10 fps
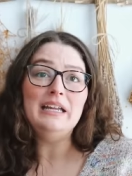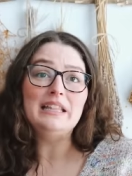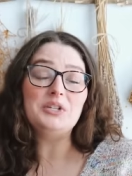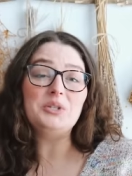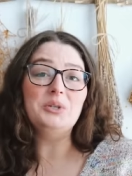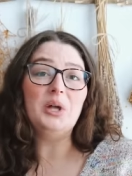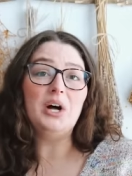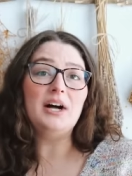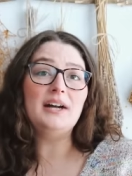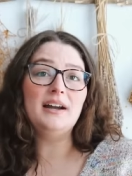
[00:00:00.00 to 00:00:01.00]
there's a
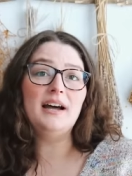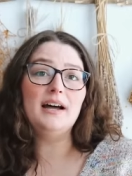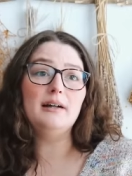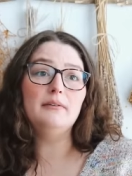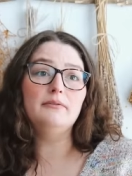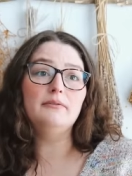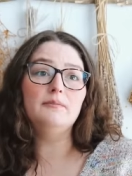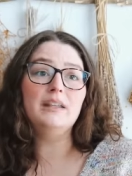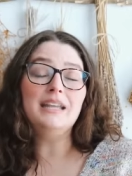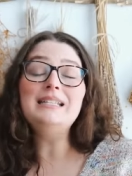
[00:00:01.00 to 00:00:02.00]
lot of
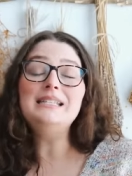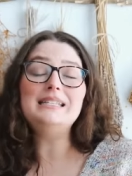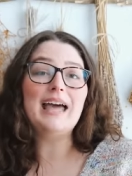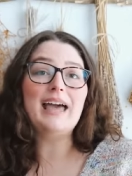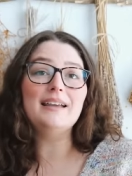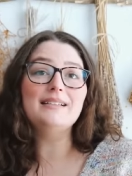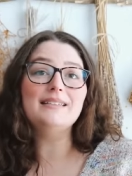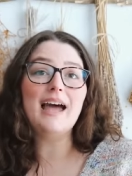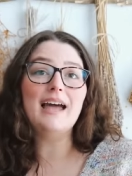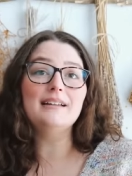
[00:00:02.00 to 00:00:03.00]
insects
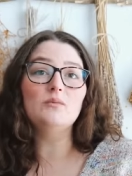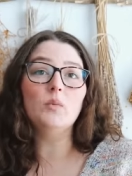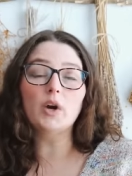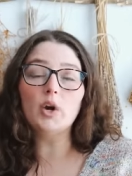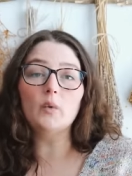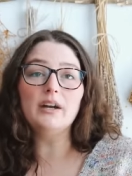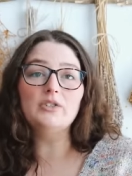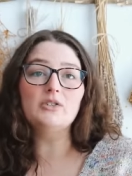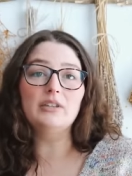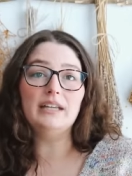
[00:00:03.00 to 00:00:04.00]
that weren't
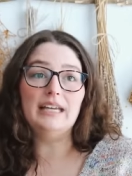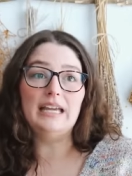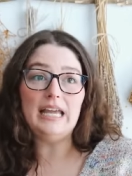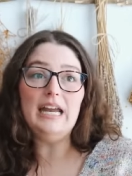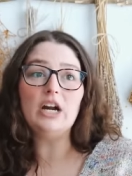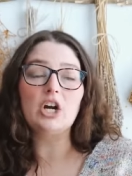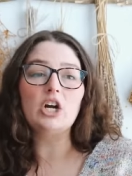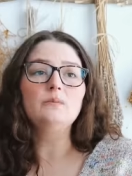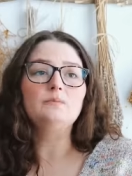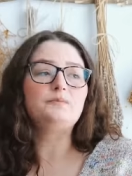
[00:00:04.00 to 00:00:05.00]
originally
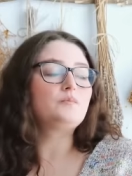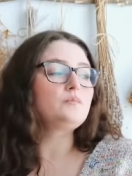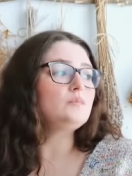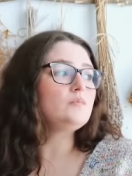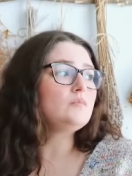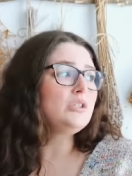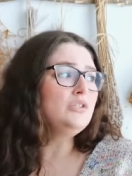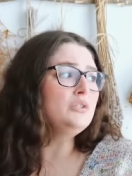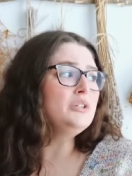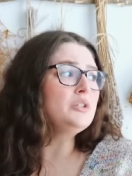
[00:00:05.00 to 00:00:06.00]
here.
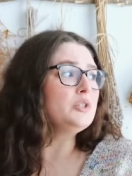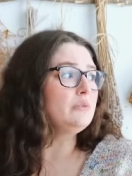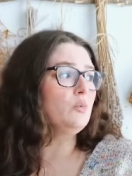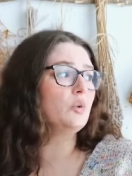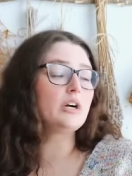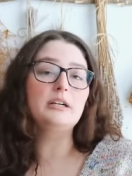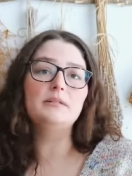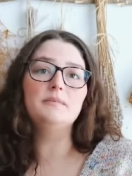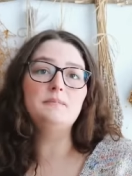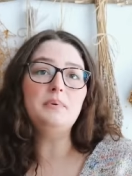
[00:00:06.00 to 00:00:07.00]
So there's some
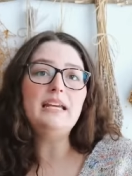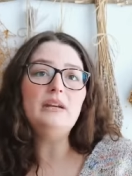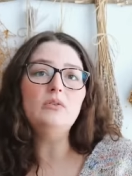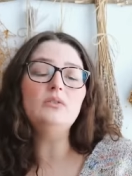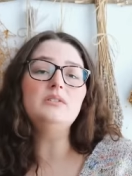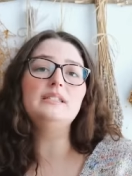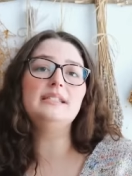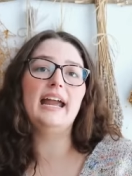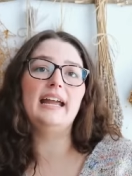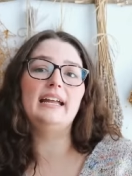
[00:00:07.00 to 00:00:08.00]
more beetles,
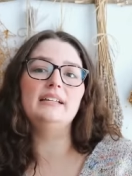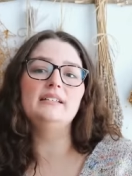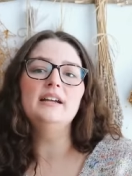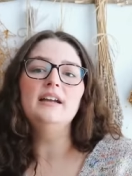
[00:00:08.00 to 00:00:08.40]
and